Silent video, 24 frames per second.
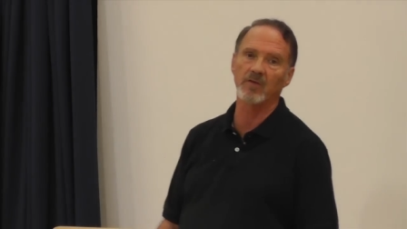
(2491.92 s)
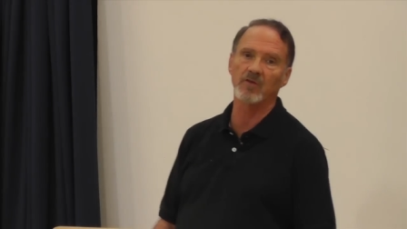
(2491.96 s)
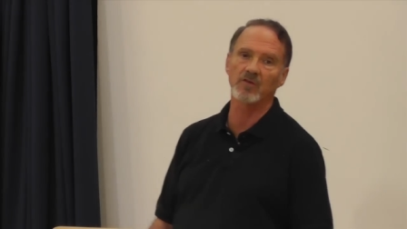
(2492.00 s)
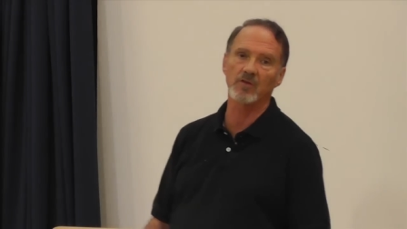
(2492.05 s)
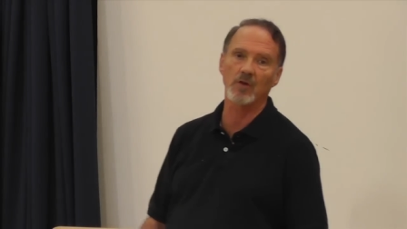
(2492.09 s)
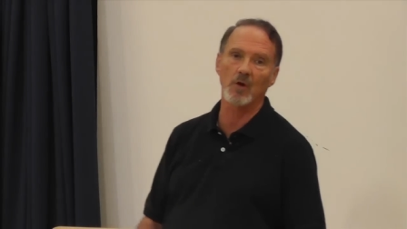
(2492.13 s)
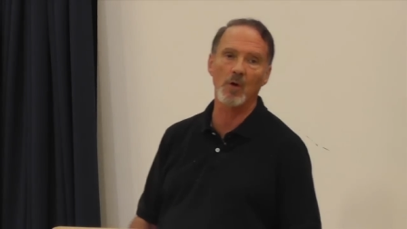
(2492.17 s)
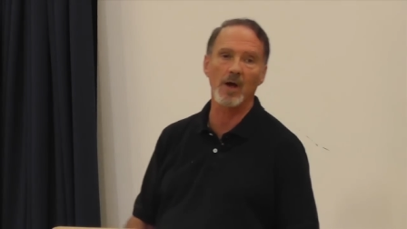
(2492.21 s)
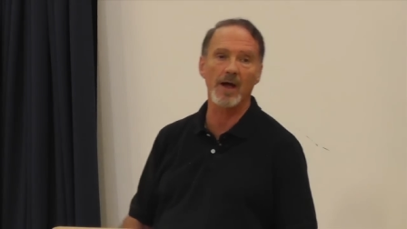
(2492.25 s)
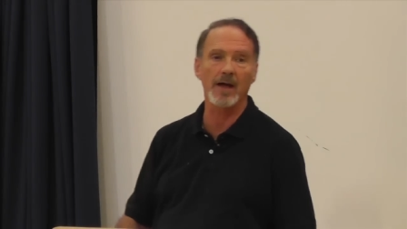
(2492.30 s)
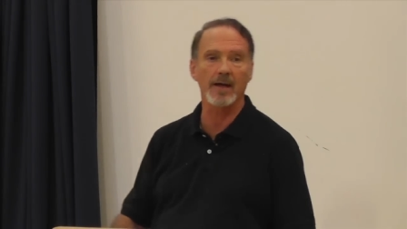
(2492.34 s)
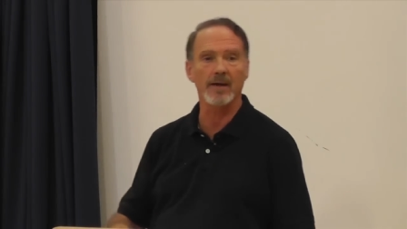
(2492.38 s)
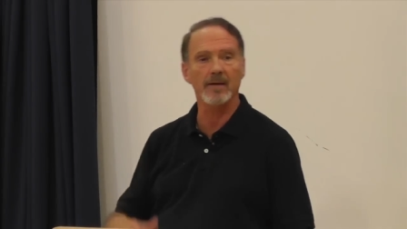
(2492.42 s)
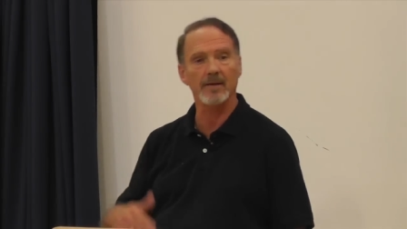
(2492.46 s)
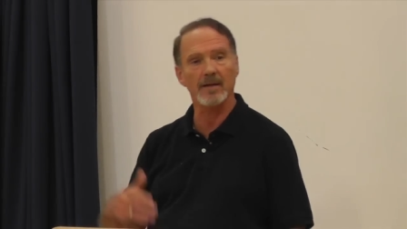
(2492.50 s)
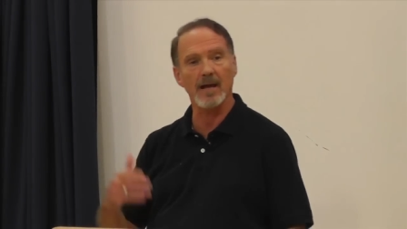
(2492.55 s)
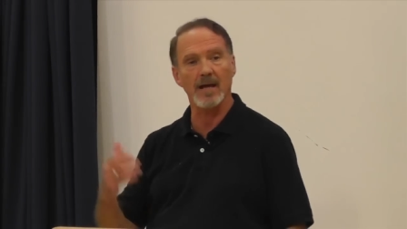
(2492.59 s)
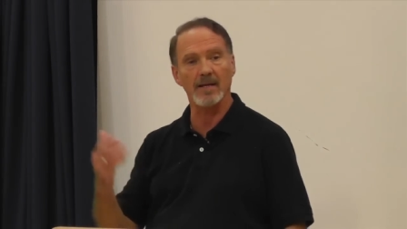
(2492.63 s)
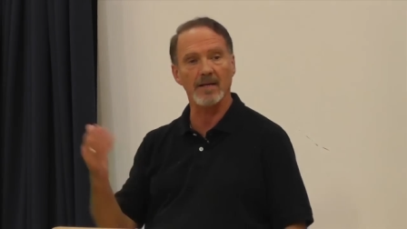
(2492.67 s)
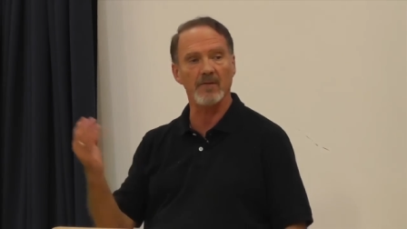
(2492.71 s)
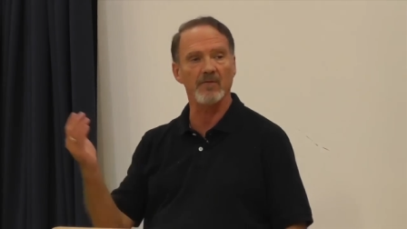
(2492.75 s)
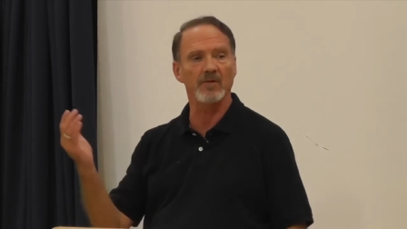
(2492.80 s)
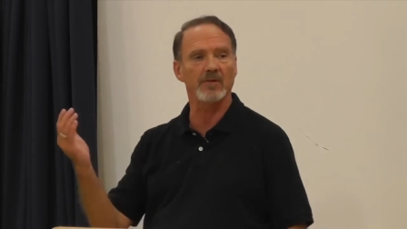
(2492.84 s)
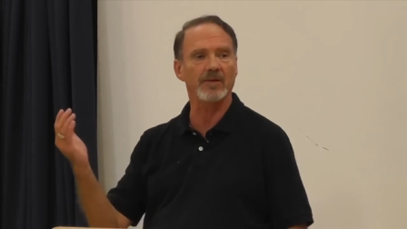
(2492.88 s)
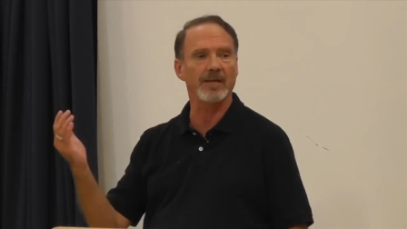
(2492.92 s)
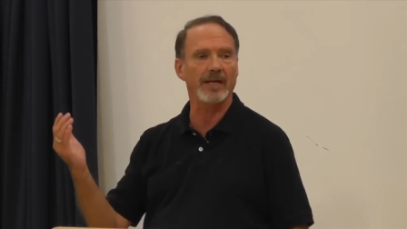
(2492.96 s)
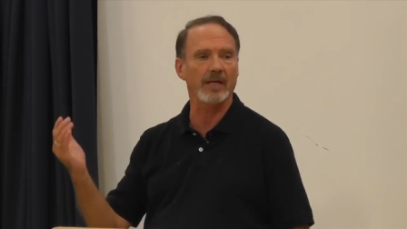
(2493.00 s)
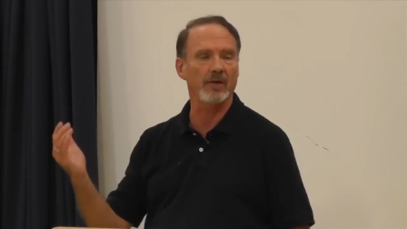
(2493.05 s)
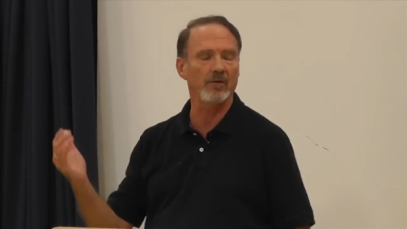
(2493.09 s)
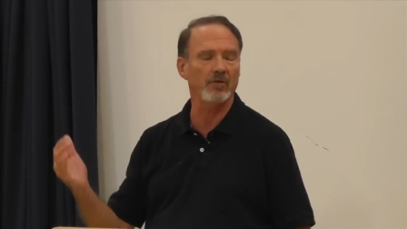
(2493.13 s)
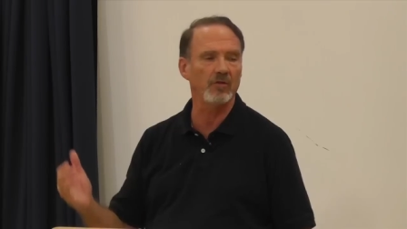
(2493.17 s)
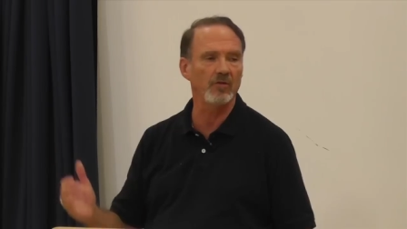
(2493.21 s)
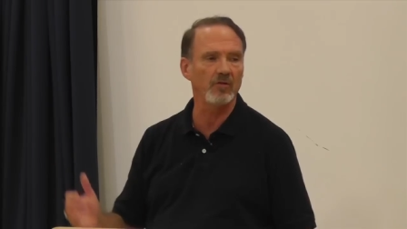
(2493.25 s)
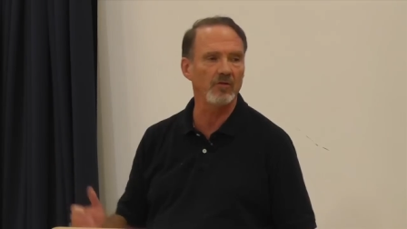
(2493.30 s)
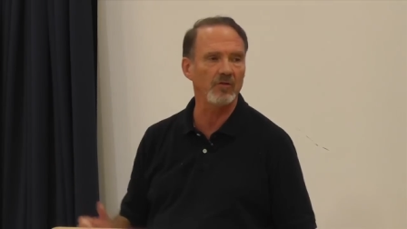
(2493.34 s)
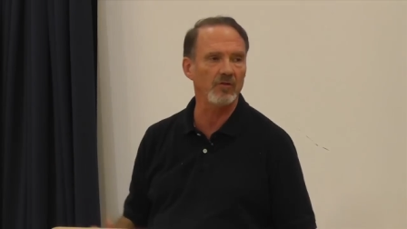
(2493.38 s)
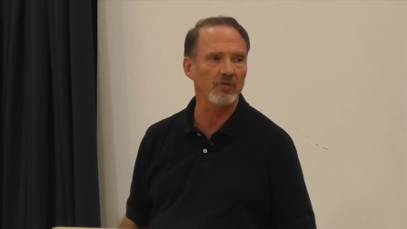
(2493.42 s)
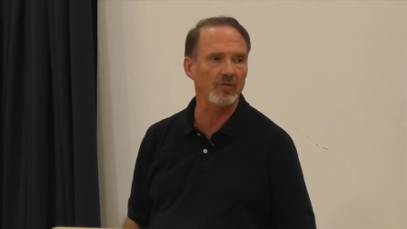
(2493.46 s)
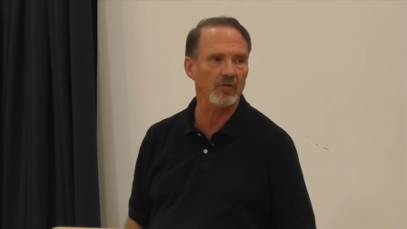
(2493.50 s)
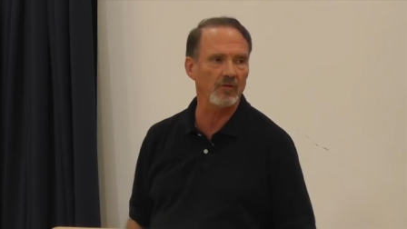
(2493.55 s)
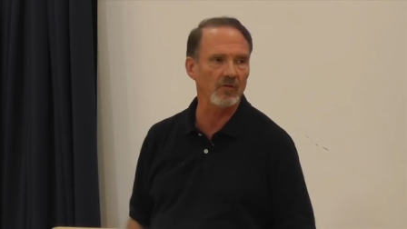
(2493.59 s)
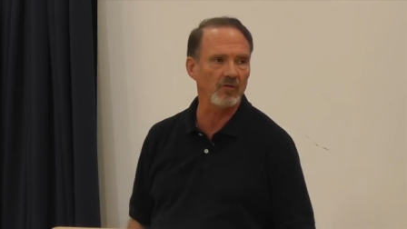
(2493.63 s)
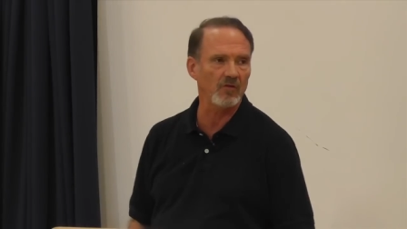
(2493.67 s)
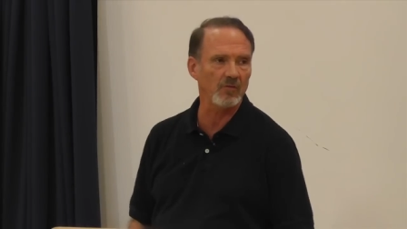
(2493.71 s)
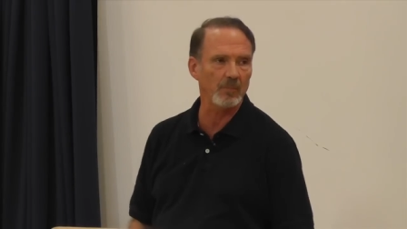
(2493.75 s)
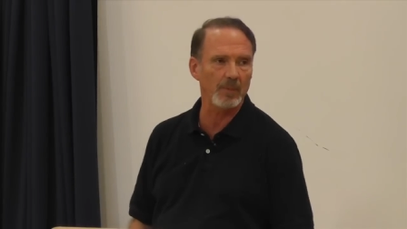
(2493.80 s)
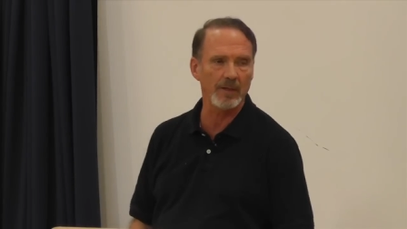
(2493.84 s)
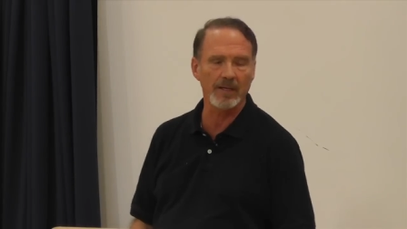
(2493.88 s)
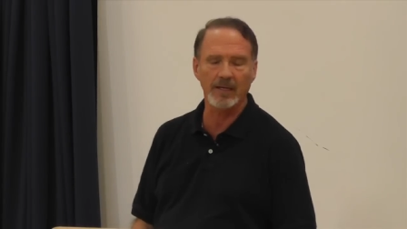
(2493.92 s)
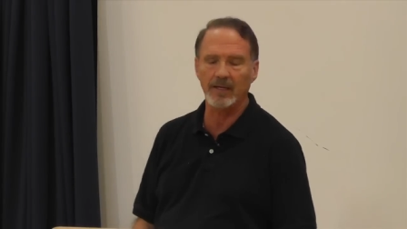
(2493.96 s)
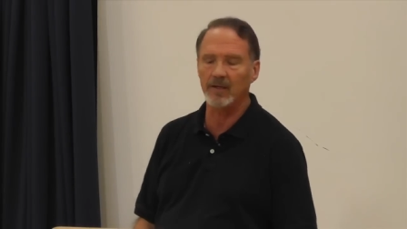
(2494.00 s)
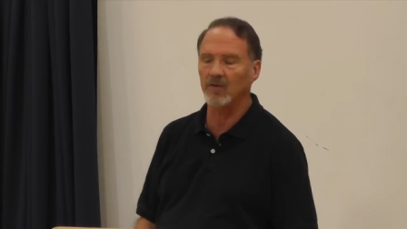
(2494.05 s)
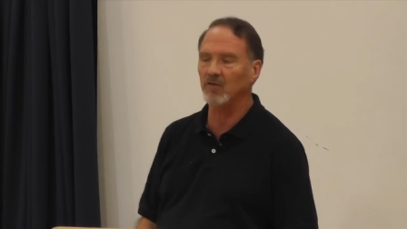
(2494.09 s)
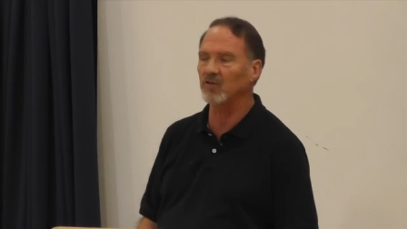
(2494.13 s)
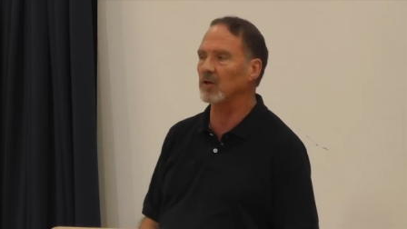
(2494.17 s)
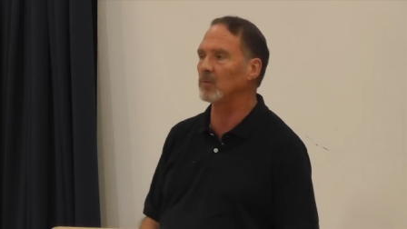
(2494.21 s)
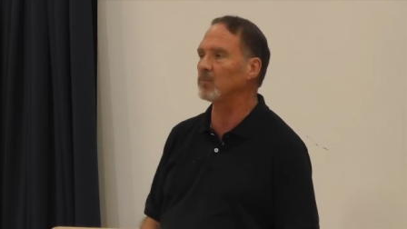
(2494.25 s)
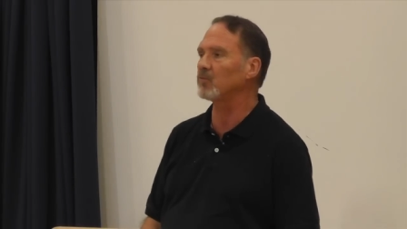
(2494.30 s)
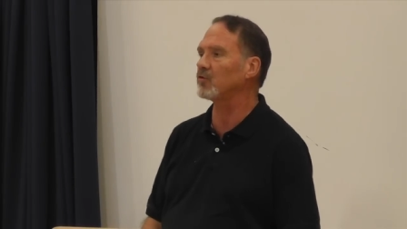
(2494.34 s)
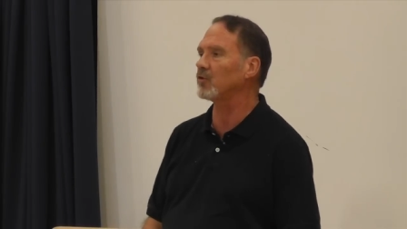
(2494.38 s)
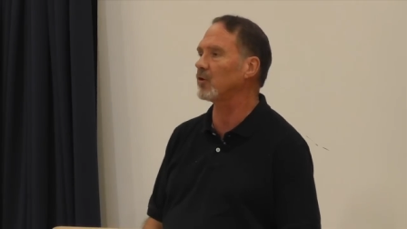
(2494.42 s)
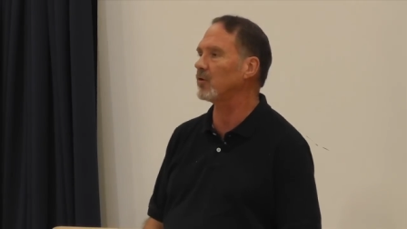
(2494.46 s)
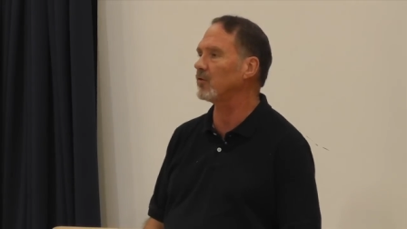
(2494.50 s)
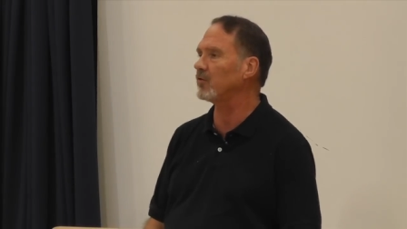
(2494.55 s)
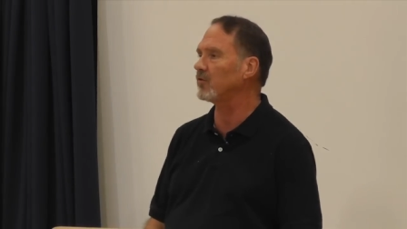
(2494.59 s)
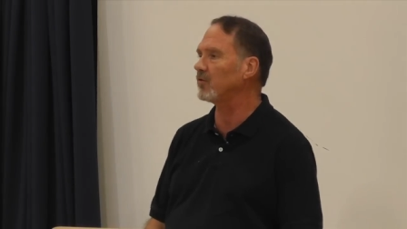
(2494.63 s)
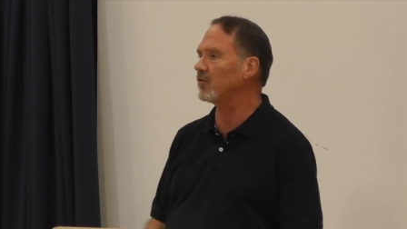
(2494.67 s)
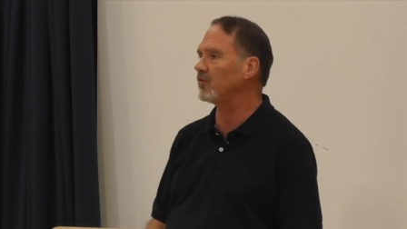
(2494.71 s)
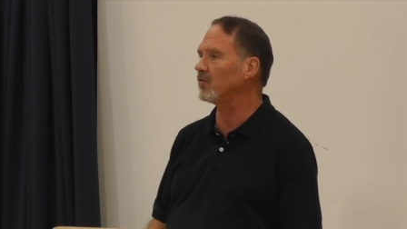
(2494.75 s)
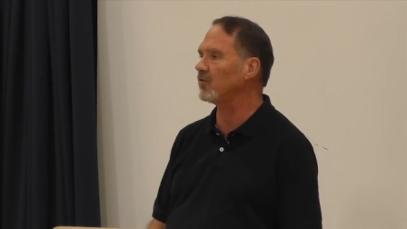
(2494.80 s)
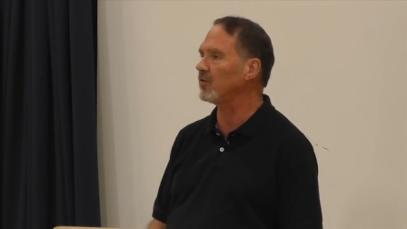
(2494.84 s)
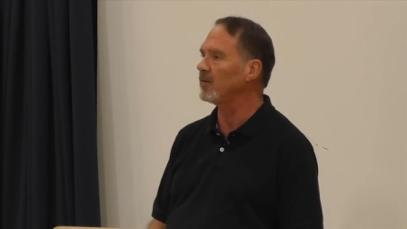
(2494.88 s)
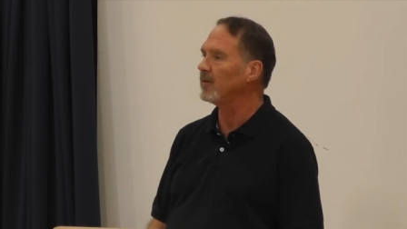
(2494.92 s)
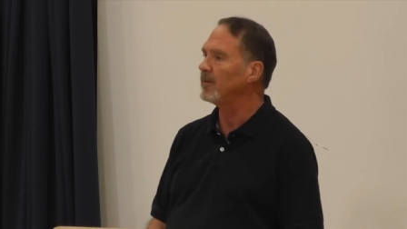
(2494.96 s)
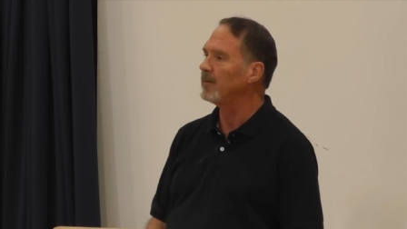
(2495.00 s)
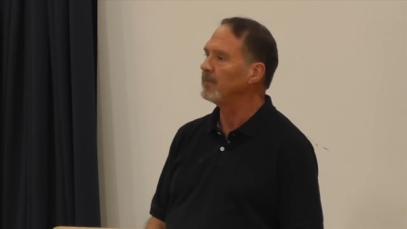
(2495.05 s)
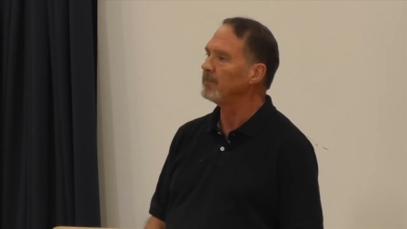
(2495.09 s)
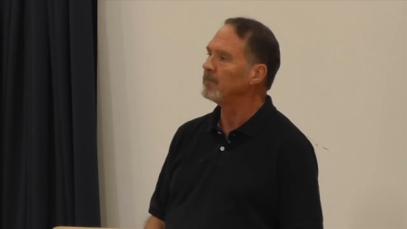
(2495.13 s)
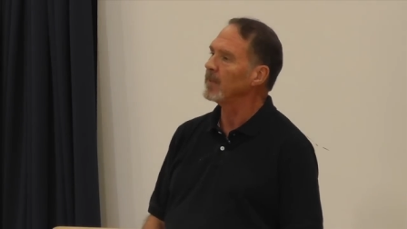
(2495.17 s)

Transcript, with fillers: And so I got invitations to speak in some churches.